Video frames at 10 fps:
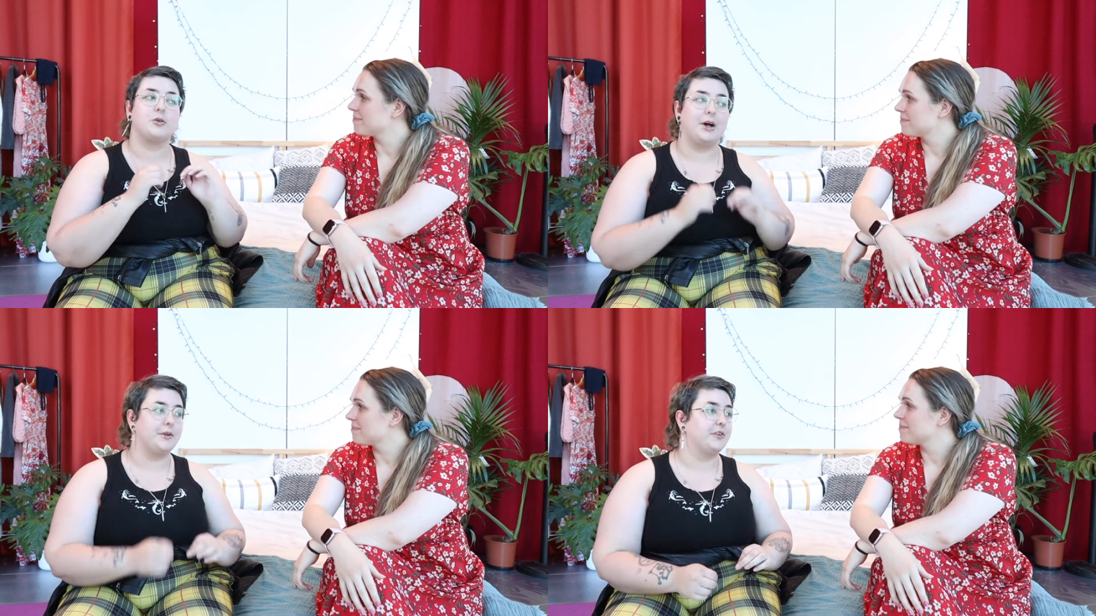
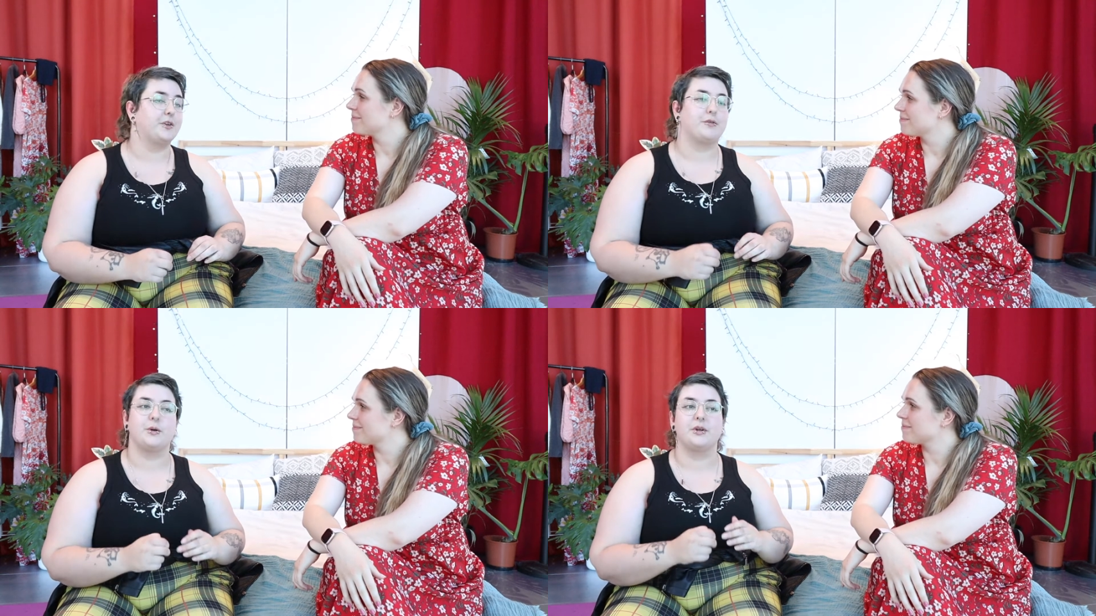Speaker 1: wellness
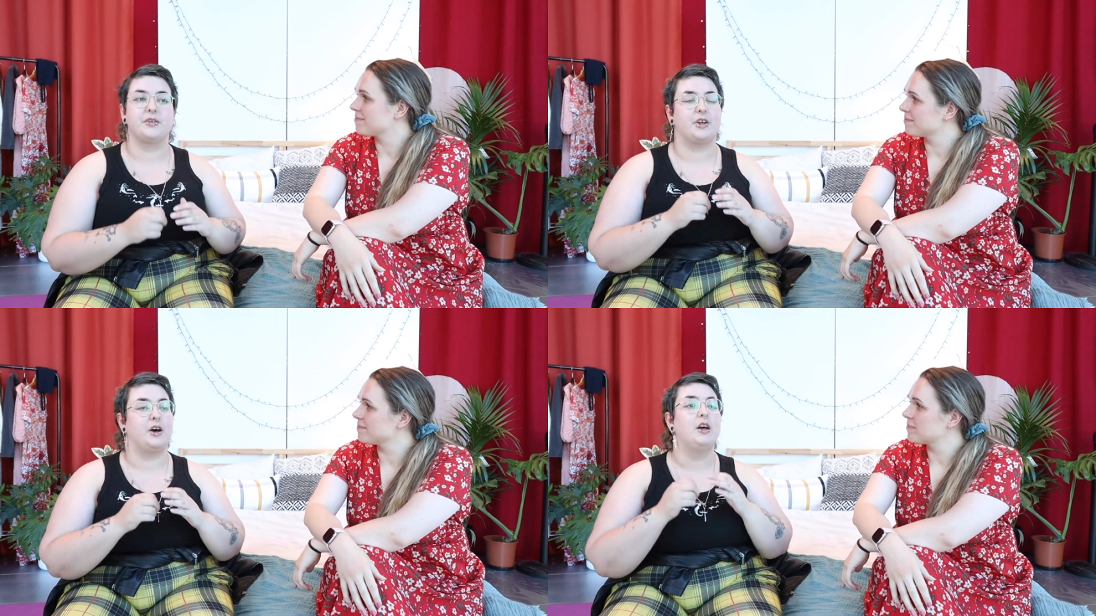
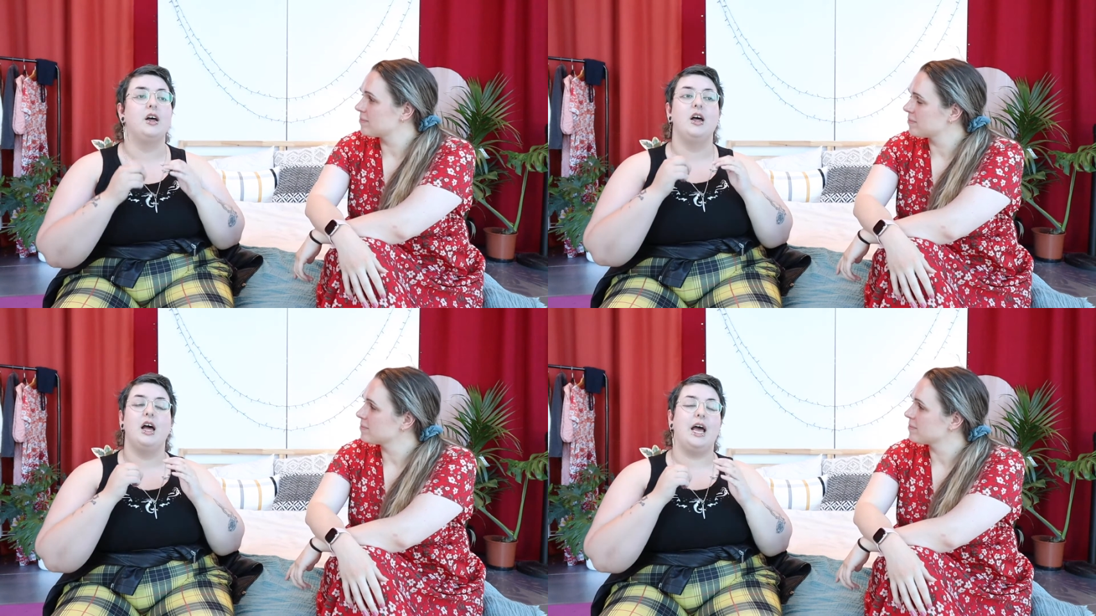influencer.
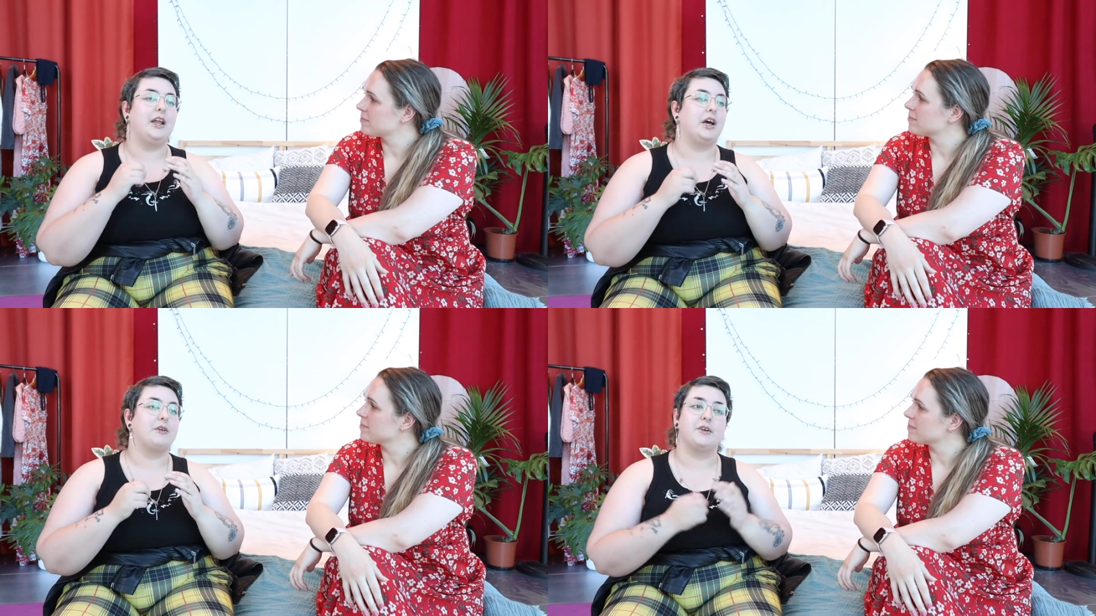
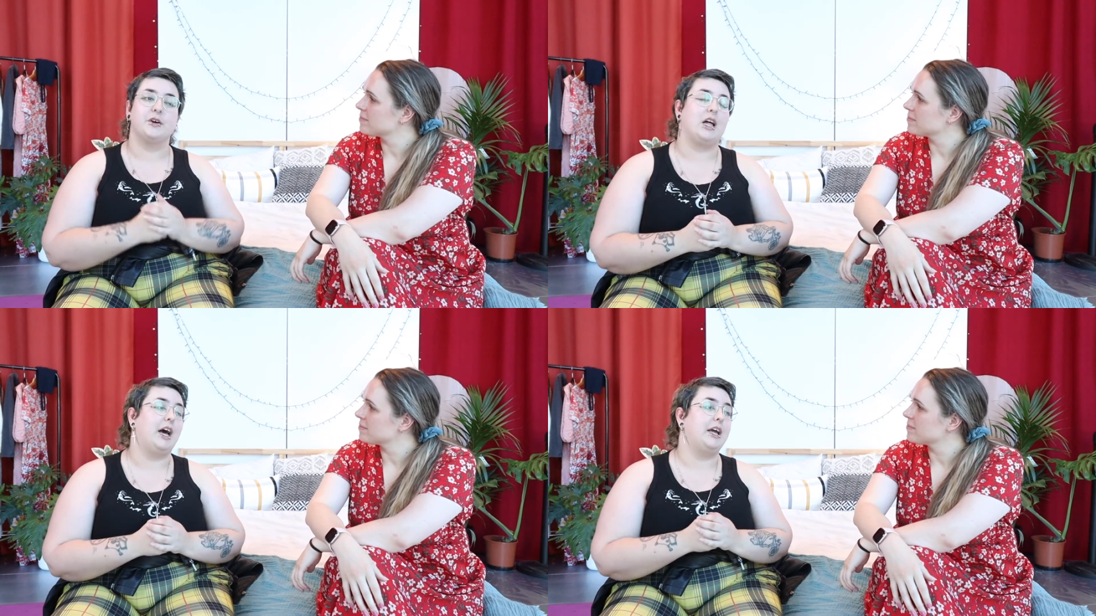And I
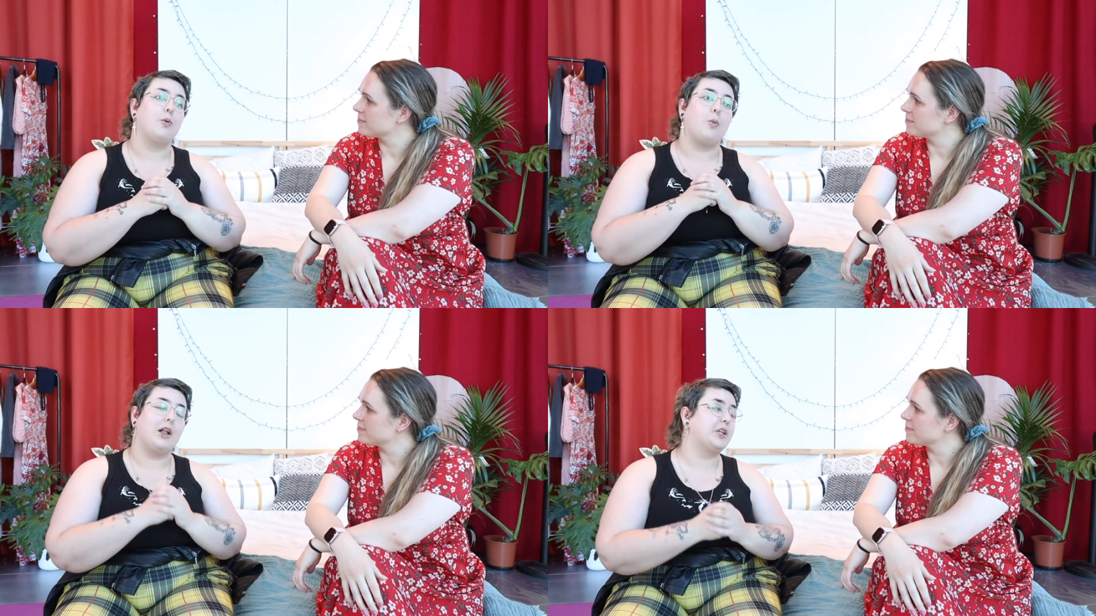feel
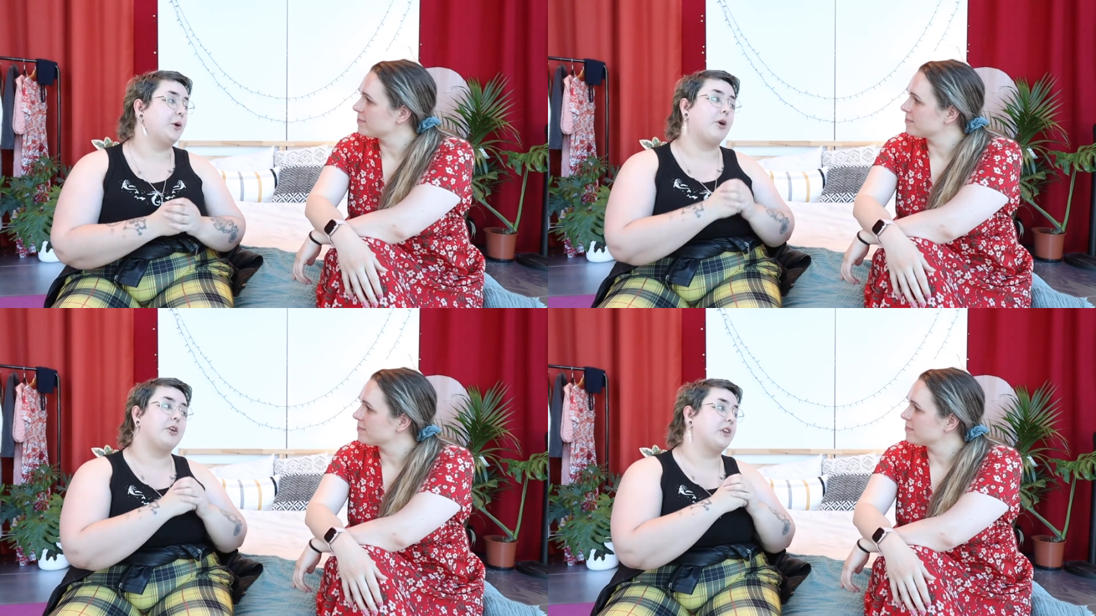like while
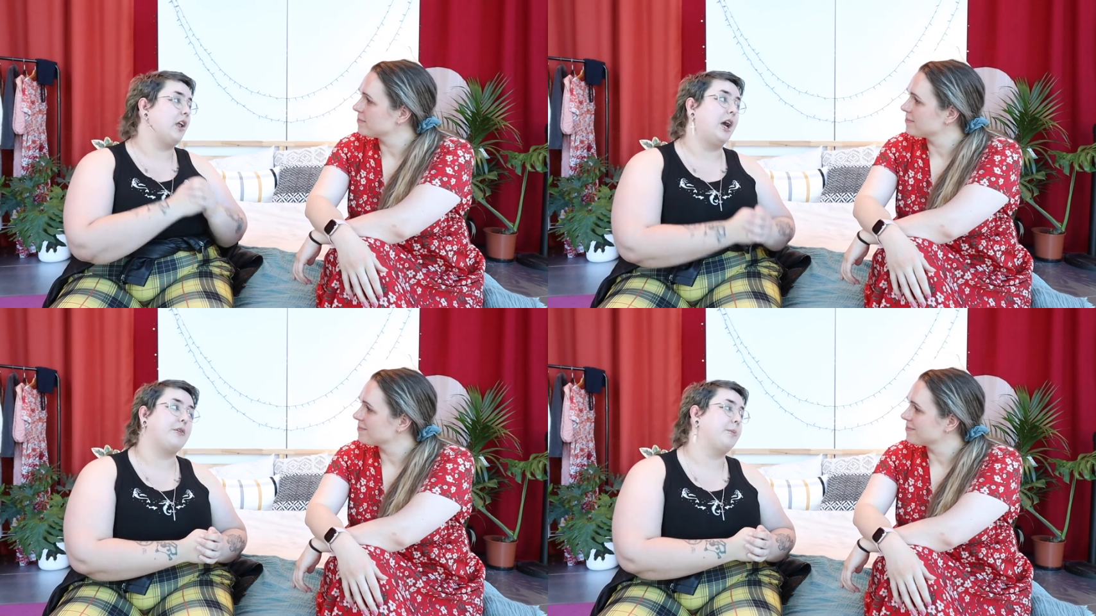you are a
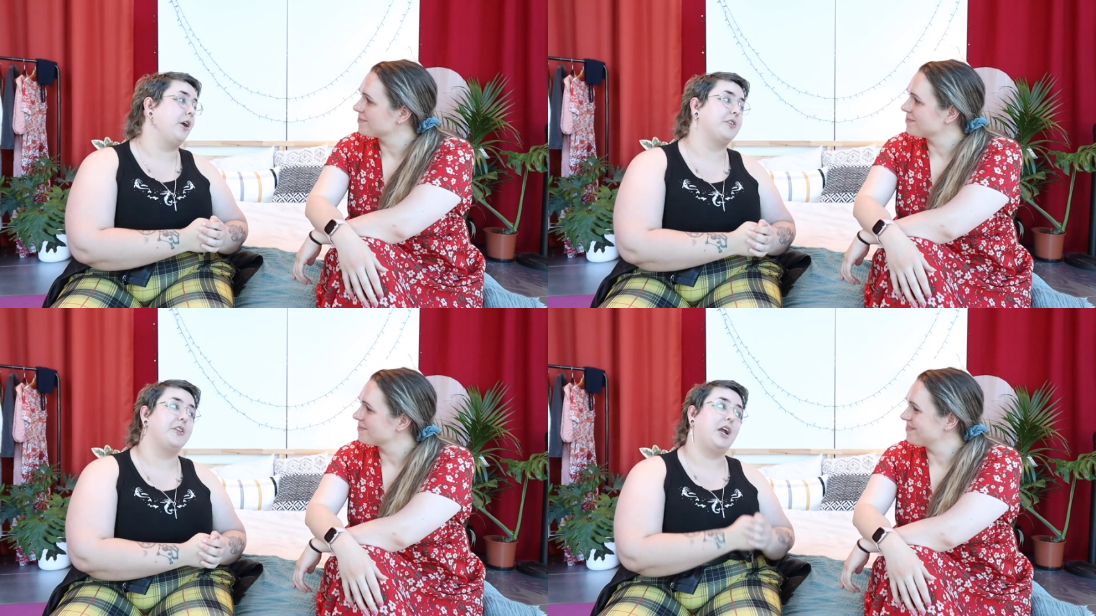delightful
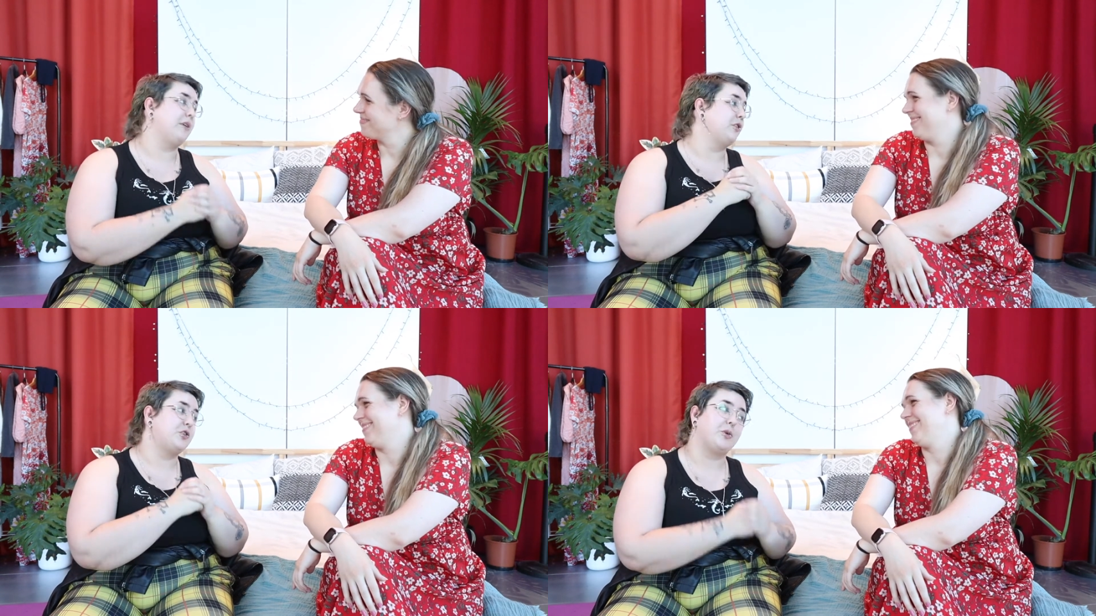person that
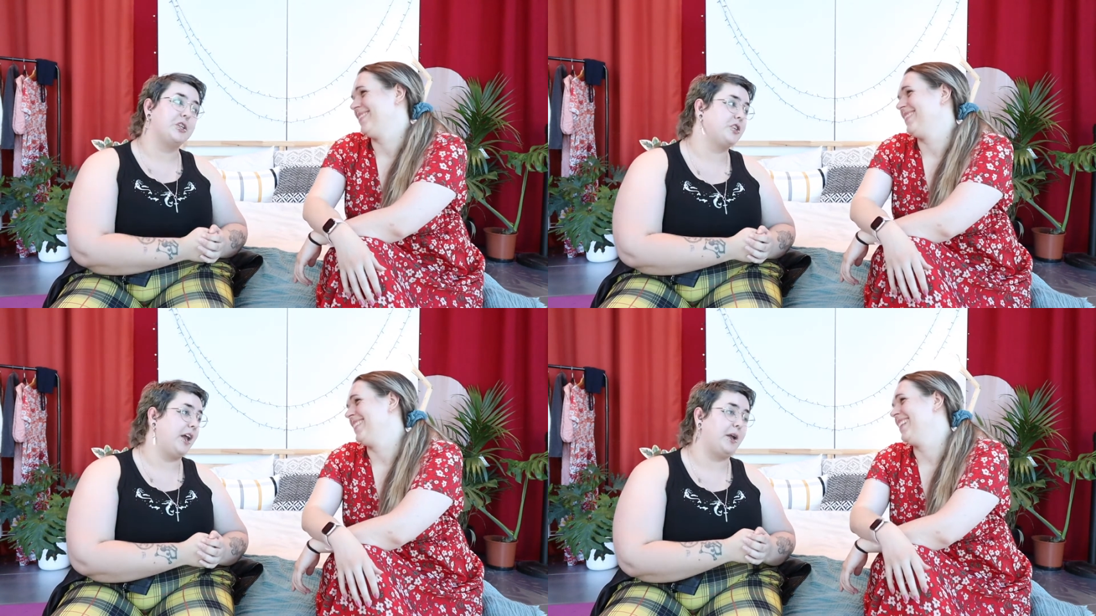I've
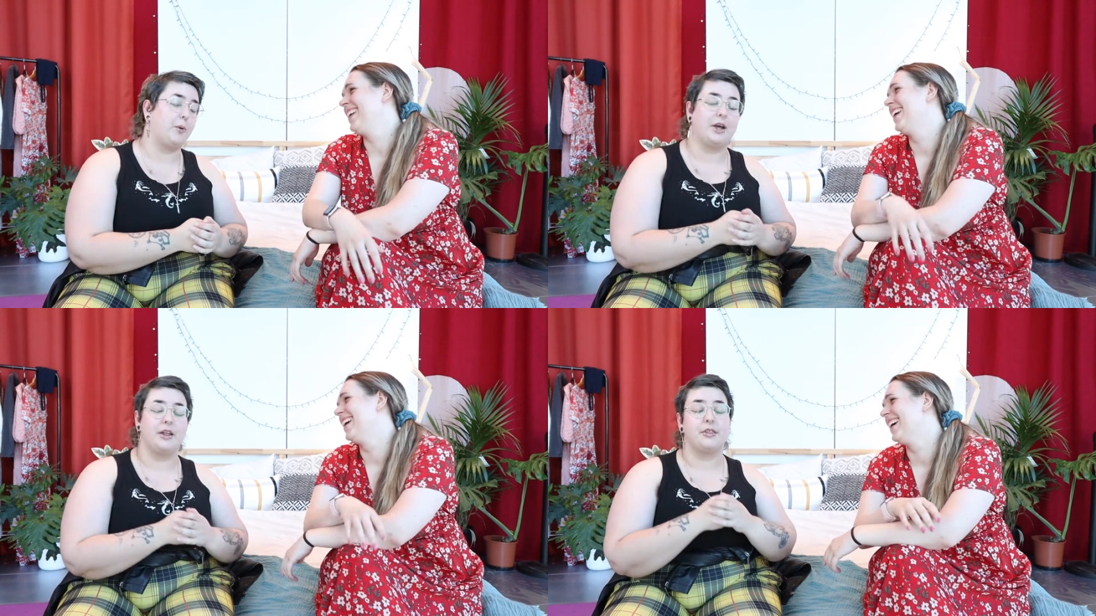enjoyed
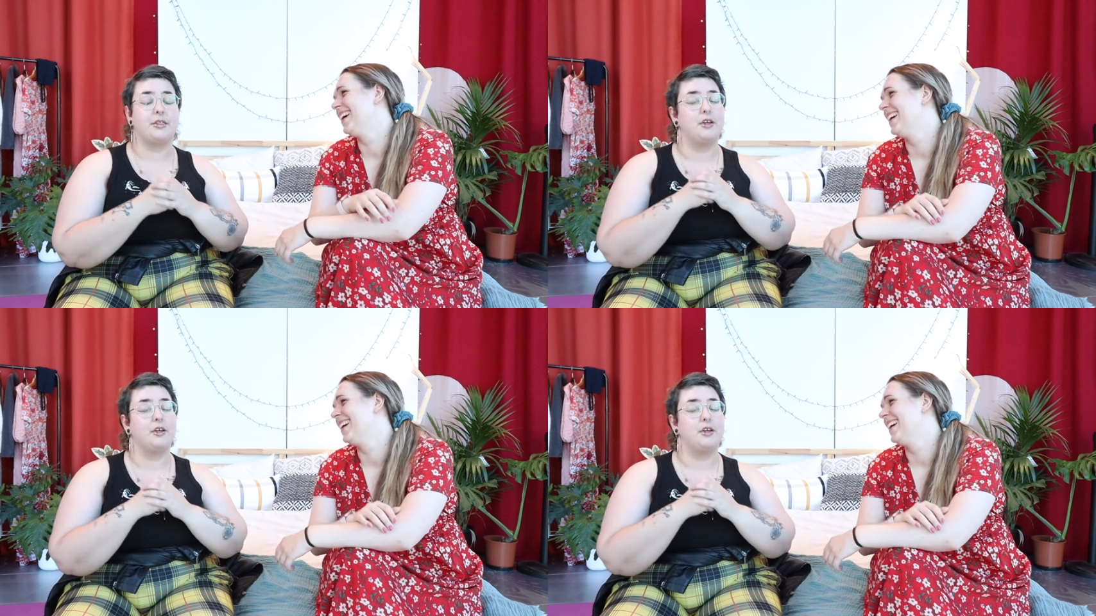chatting with,